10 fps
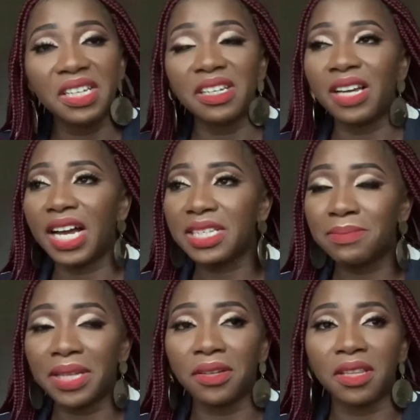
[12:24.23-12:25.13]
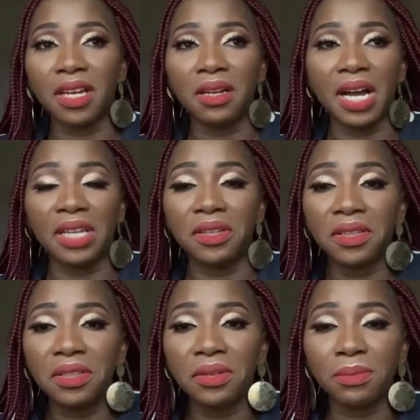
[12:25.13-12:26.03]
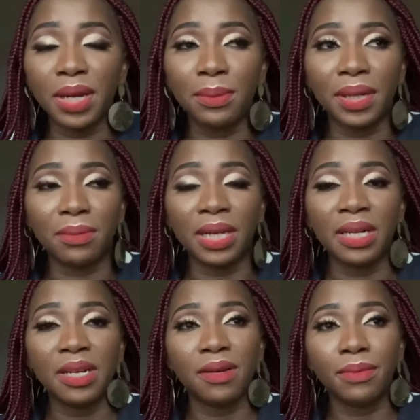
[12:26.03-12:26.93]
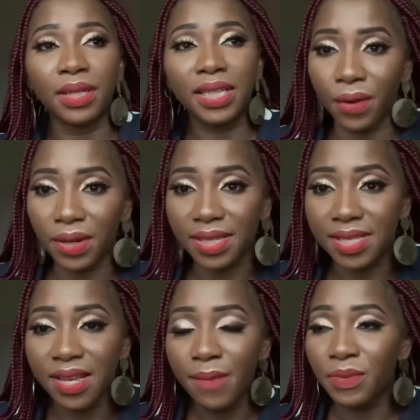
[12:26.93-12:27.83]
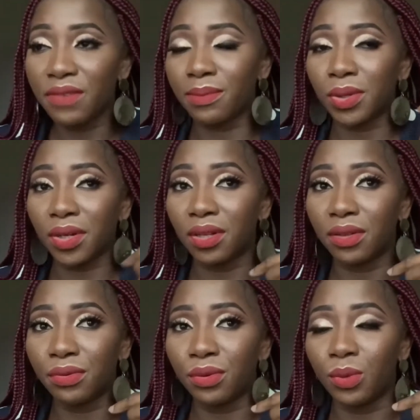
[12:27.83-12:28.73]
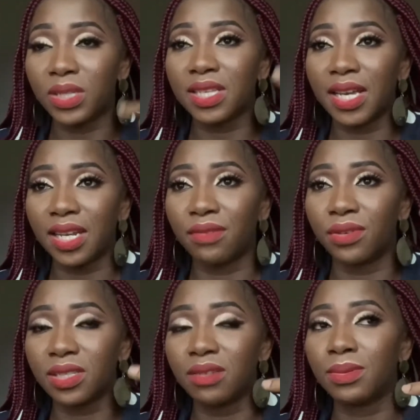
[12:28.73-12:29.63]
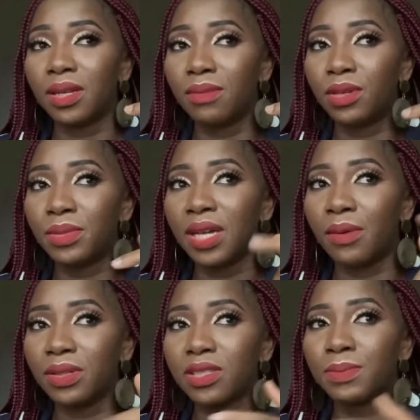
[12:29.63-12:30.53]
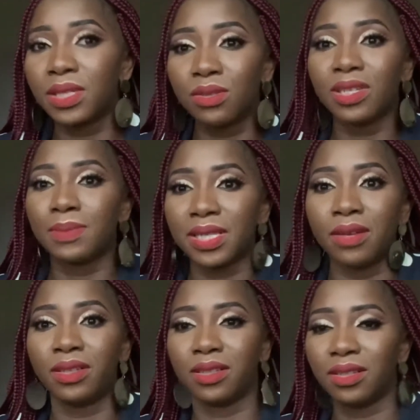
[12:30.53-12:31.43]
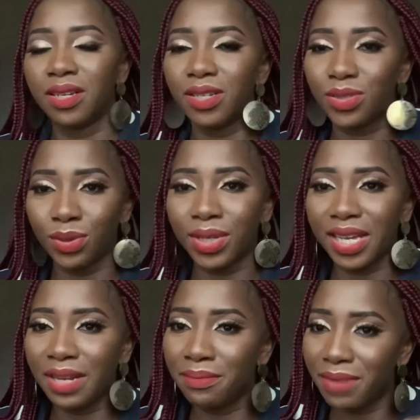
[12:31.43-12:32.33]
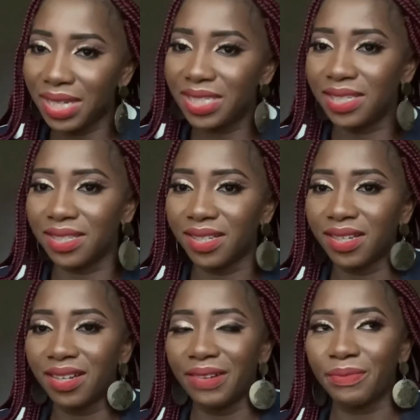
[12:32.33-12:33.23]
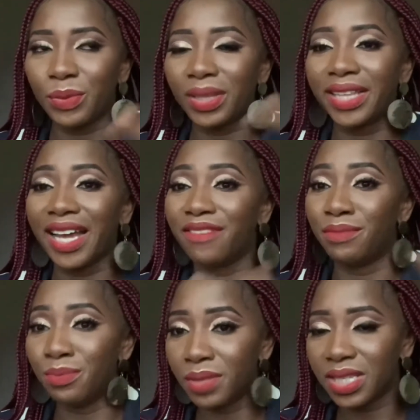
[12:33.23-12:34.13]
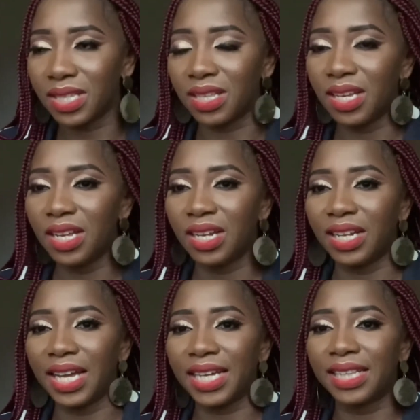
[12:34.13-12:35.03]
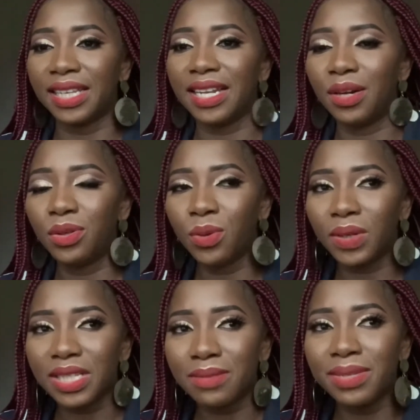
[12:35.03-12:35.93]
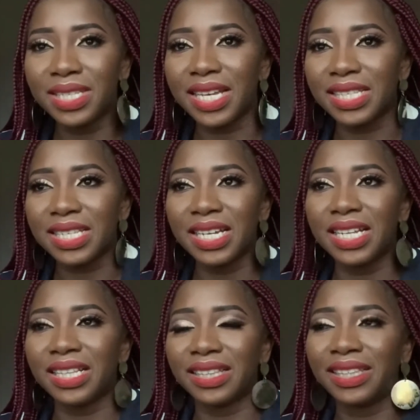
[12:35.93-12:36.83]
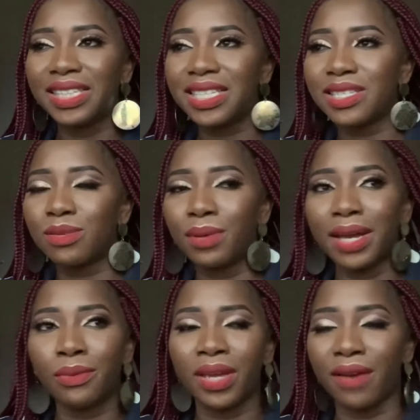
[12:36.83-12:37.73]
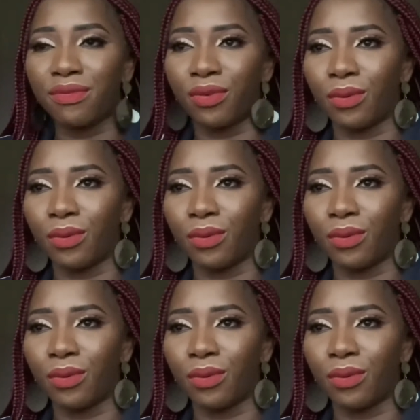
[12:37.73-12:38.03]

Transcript: ask my daughter, I don't know, blah blah blah. But no, if I'm talking on the phone, once they hear that voice, they're like, oh mommy, I want to speak to this person. So you can imagine what they have been missing. Like, they now know what it means that this is where we are from.